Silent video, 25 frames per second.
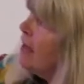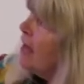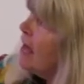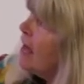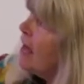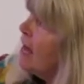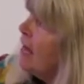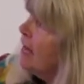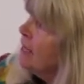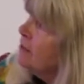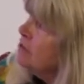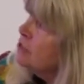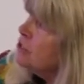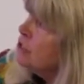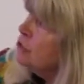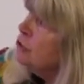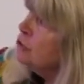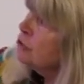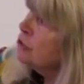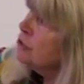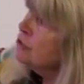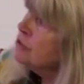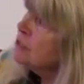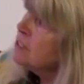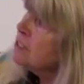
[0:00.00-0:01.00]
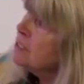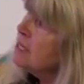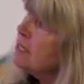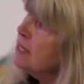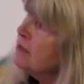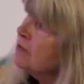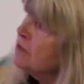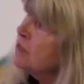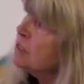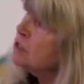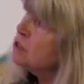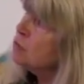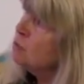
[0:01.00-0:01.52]
And you can see in
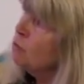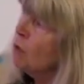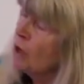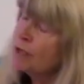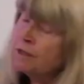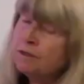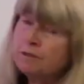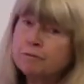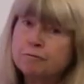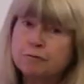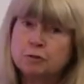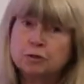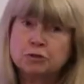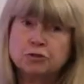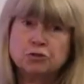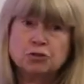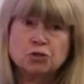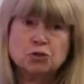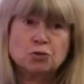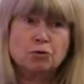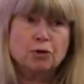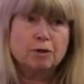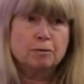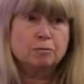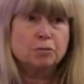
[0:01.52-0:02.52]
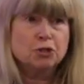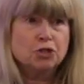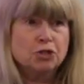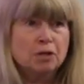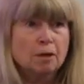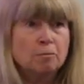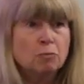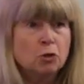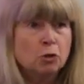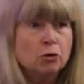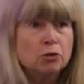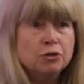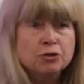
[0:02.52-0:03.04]
this wonderful description, I'm
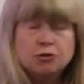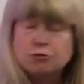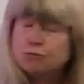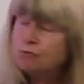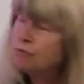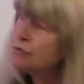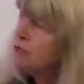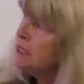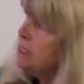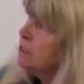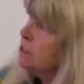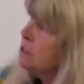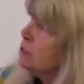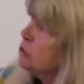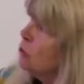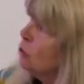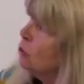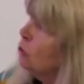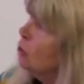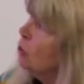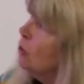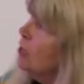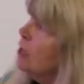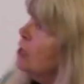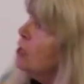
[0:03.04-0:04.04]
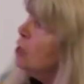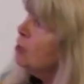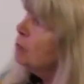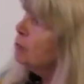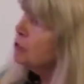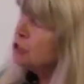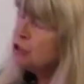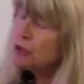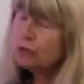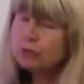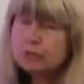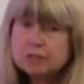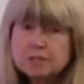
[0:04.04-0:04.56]
not going to read it all, but
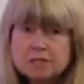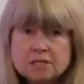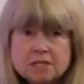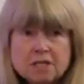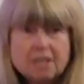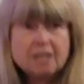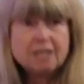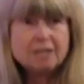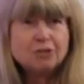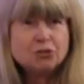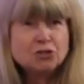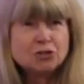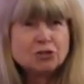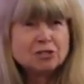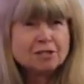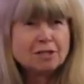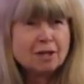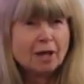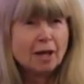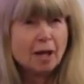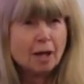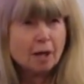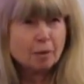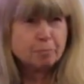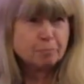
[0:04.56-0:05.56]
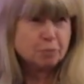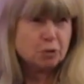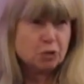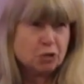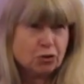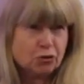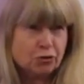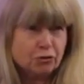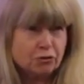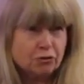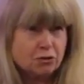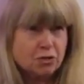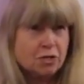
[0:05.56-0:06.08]
you can see he just
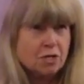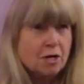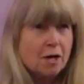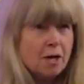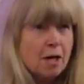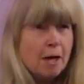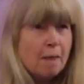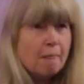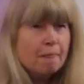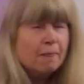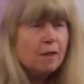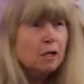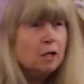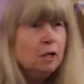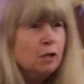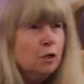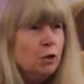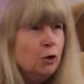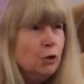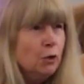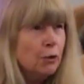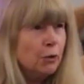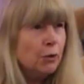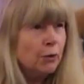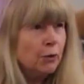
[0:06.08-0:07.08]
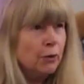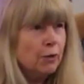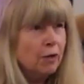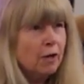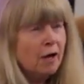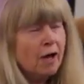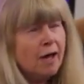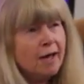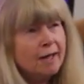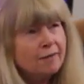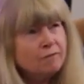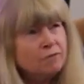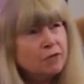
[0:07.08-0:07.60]
captures the lure
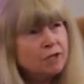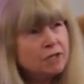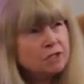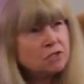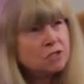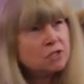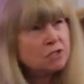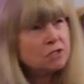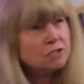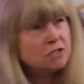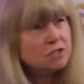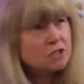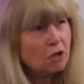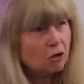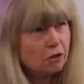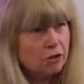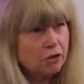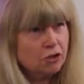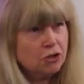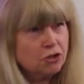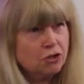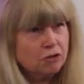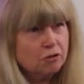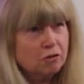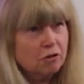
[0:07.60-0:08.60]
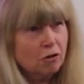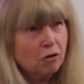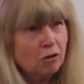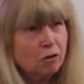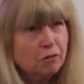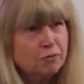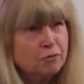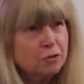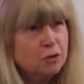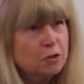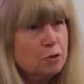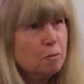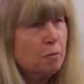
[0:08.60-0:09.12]
and the seduction of
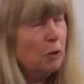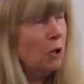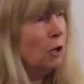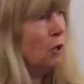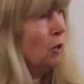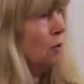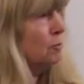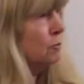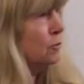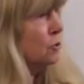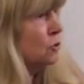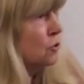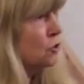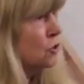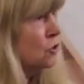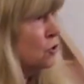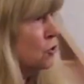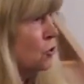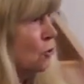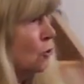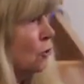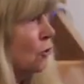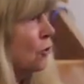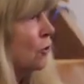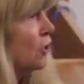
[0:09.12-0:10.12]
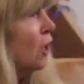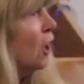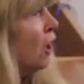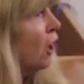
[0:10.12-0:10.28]
the department store and